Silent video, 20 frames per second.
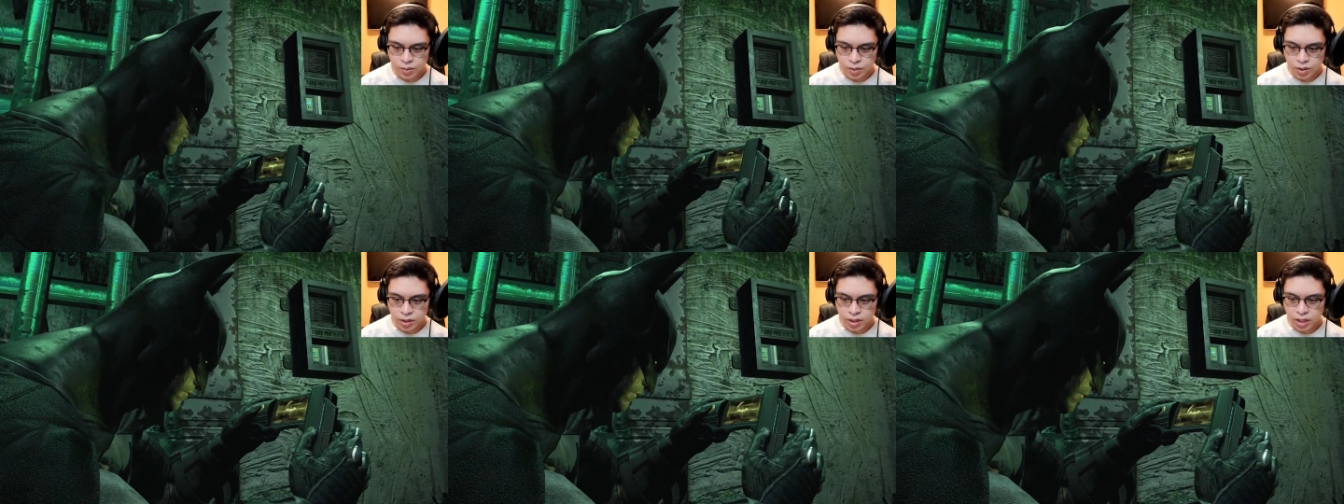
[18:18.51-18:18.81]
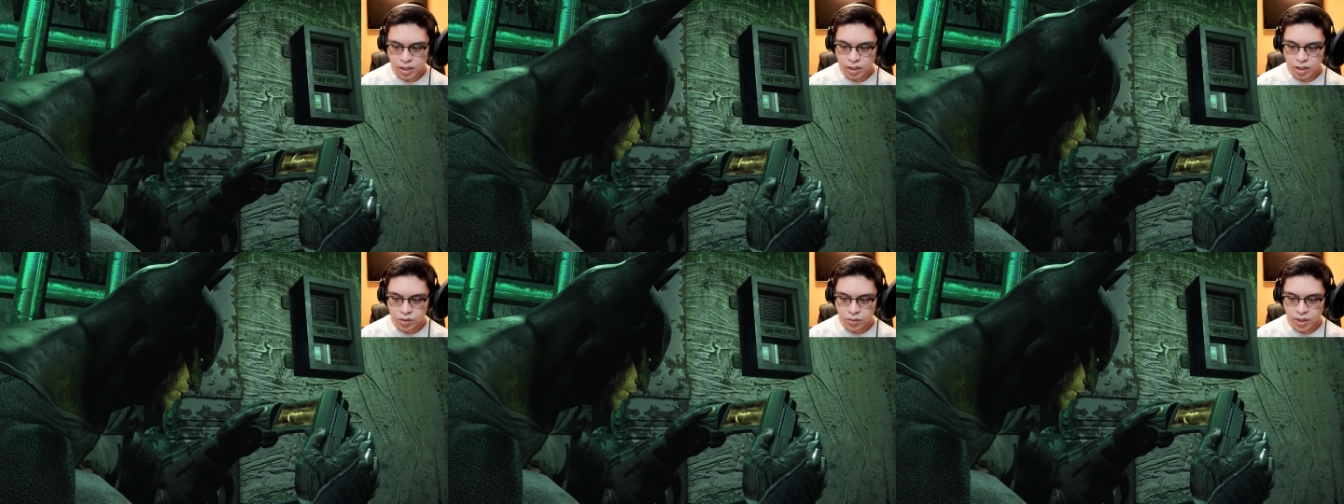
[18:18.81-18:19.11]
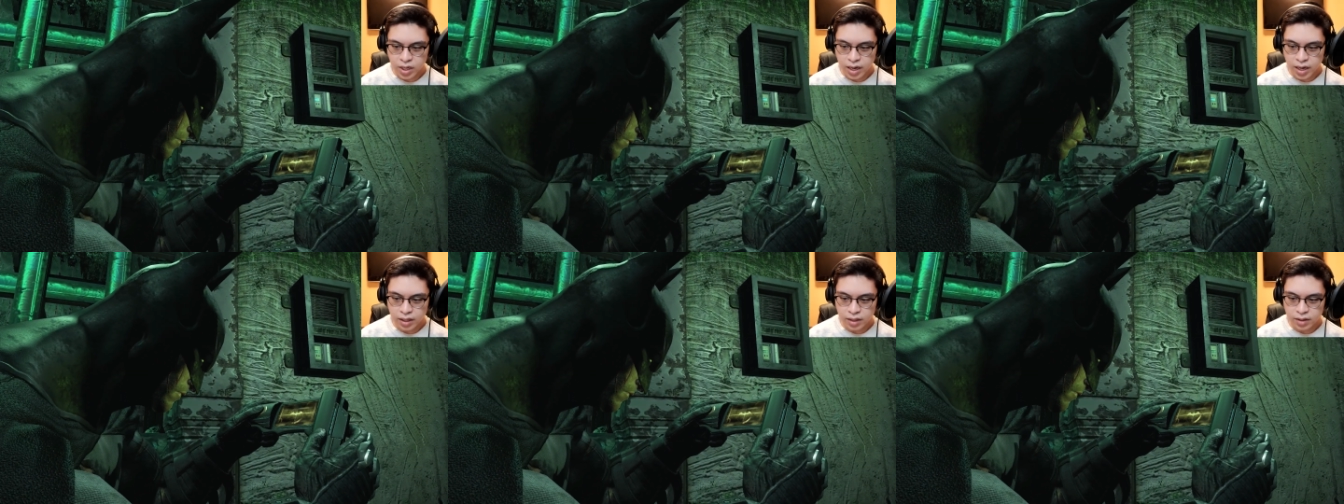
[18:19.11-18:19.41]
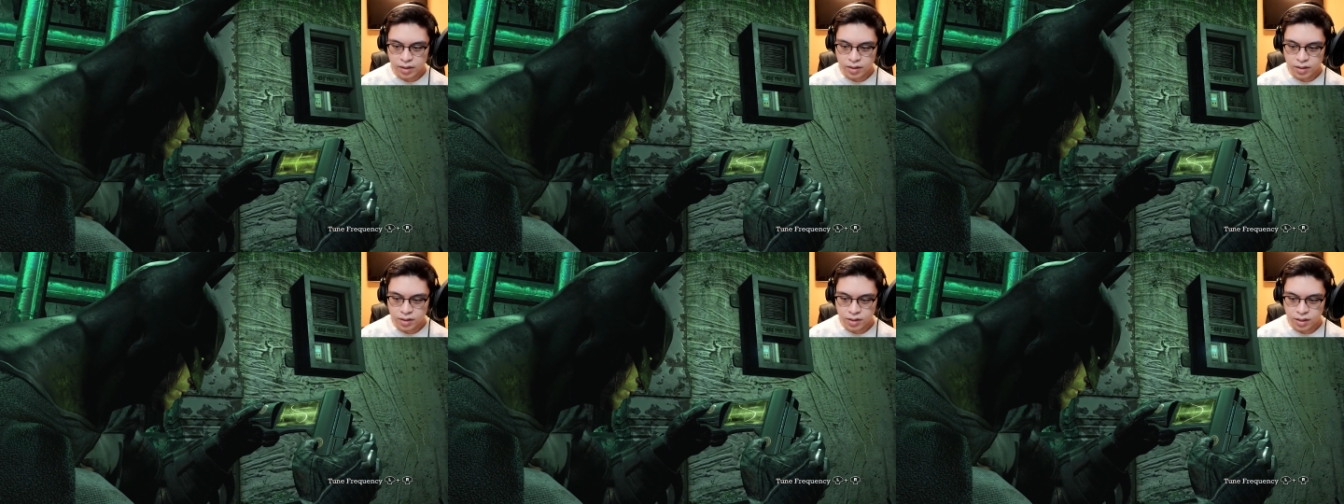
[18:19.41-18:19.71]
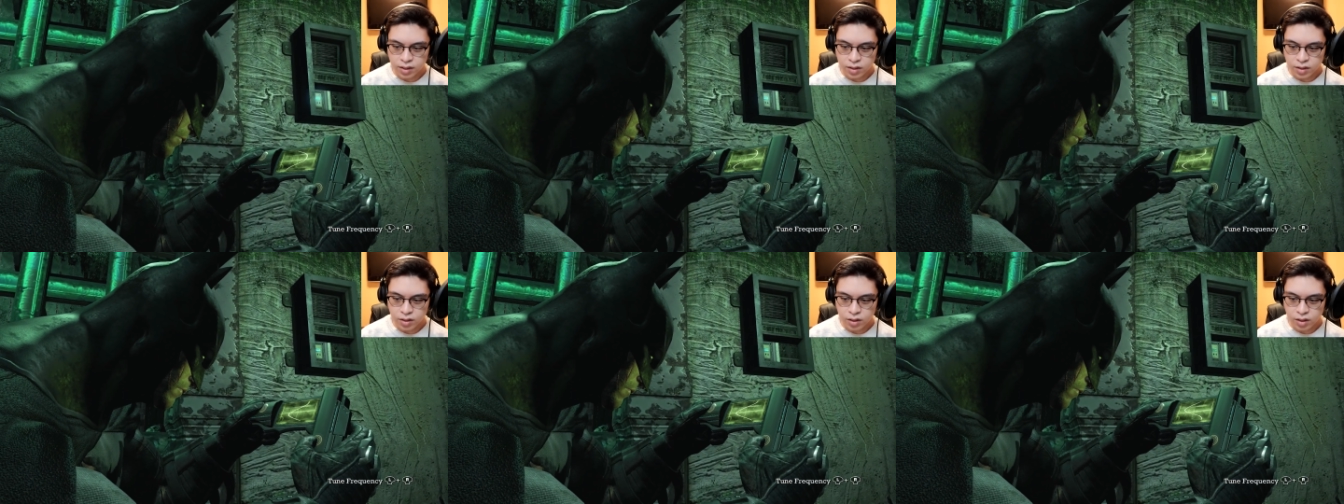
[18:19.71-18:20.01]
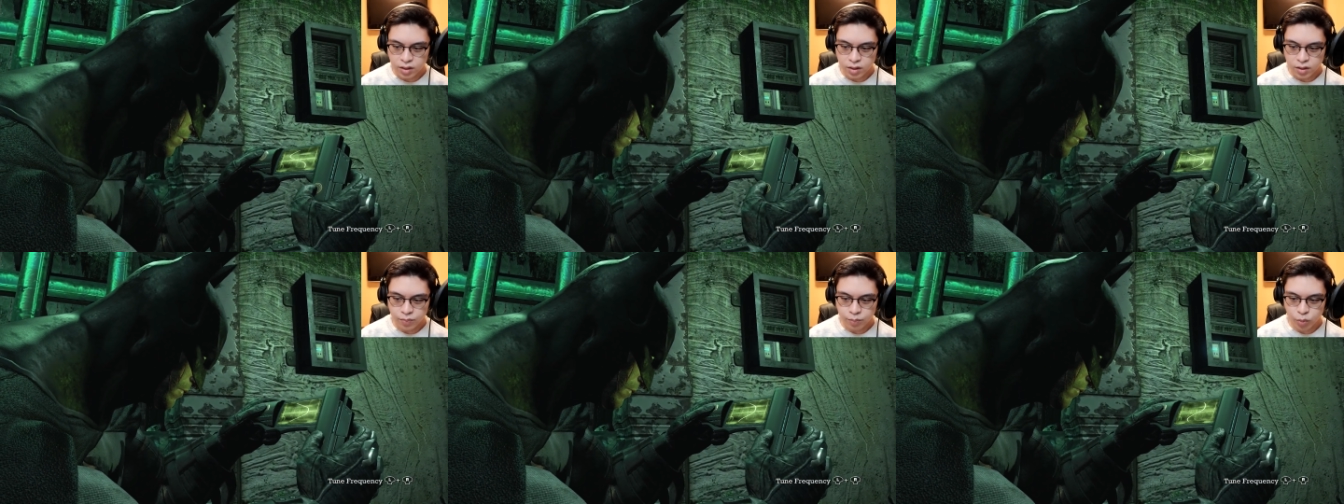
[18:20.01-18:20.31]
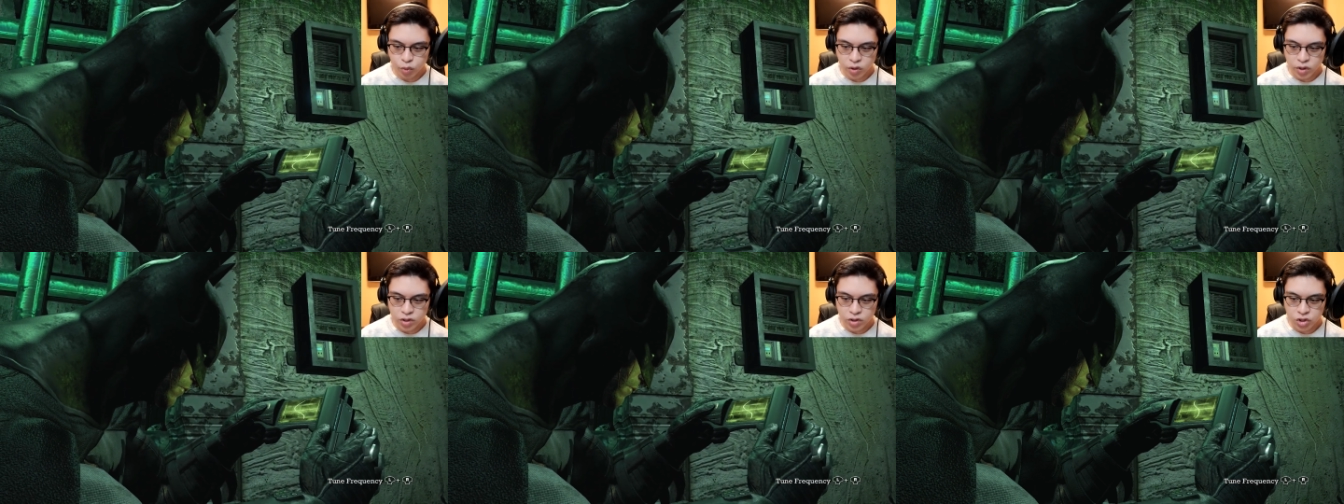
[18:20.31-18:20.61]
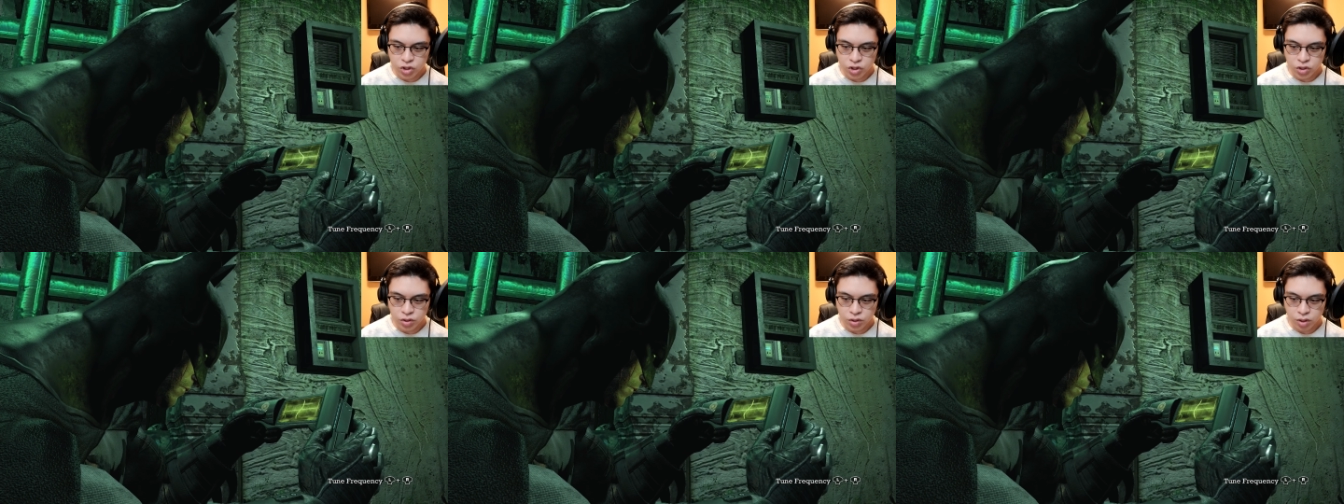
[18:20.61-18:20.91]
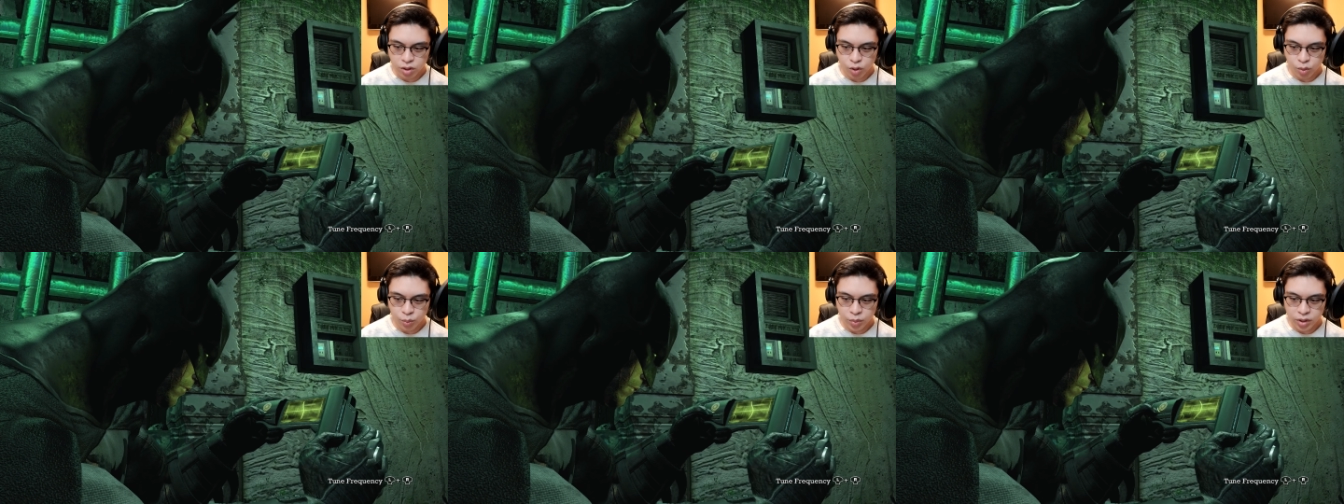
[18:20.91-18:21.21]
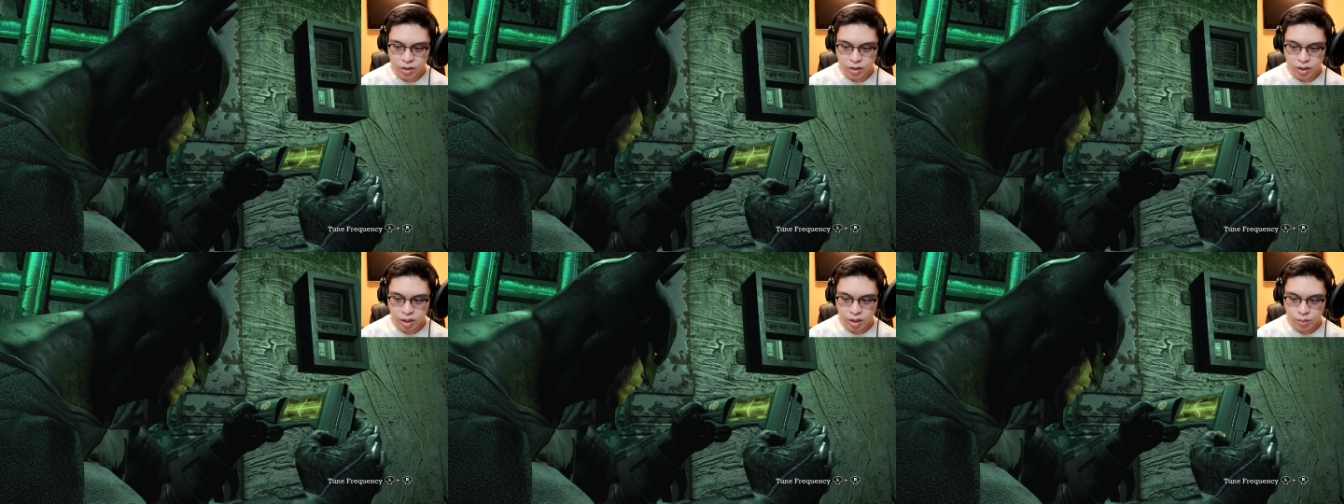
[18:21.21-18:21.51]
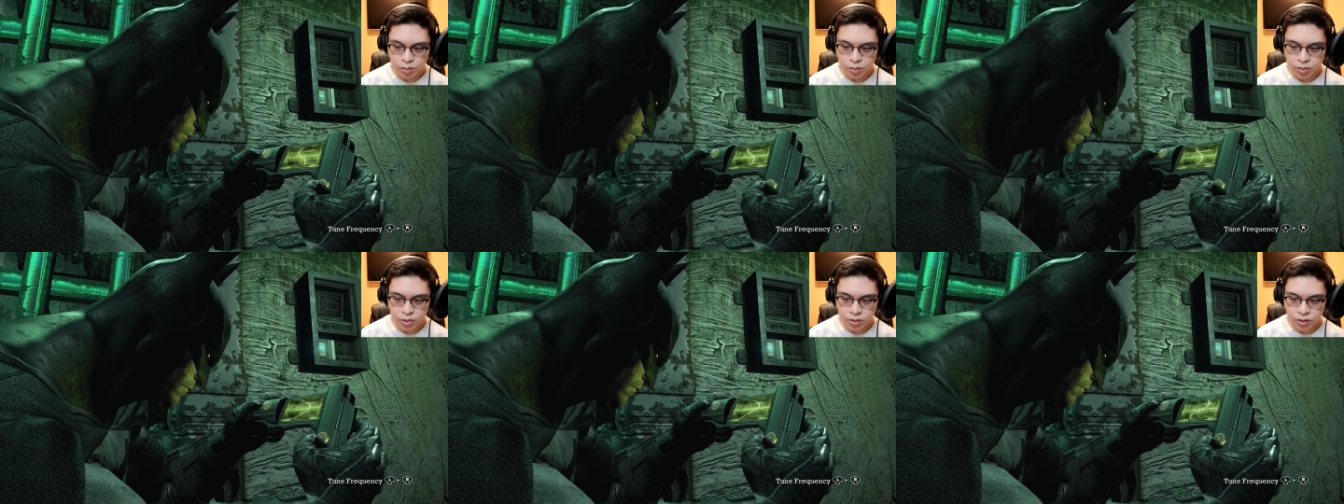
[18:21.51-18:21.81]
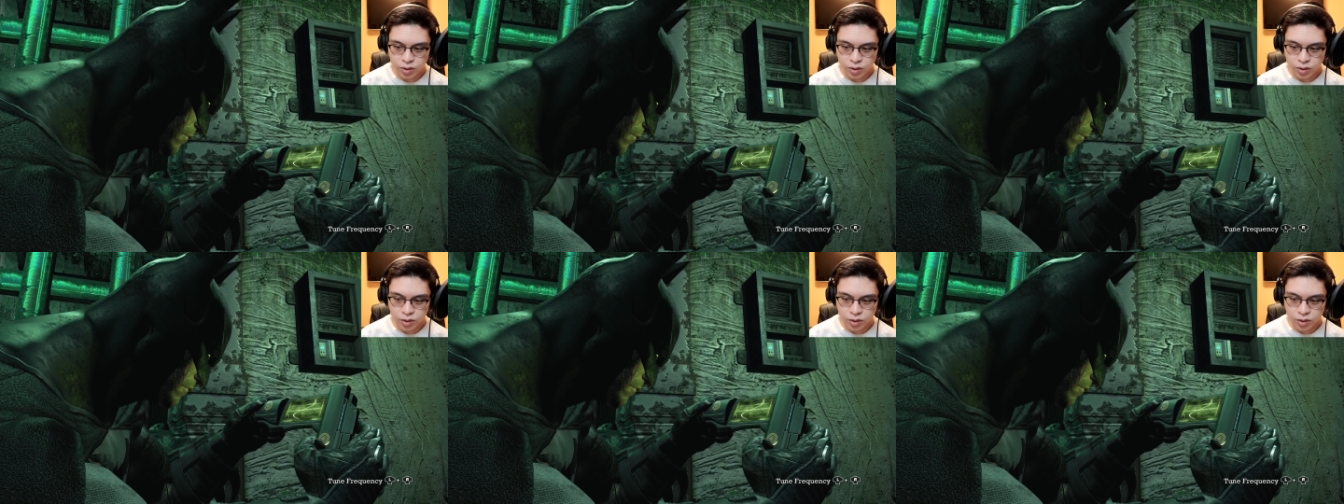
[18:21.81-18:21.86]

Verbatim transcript: Okay, I guess we hack this and a bridge should open up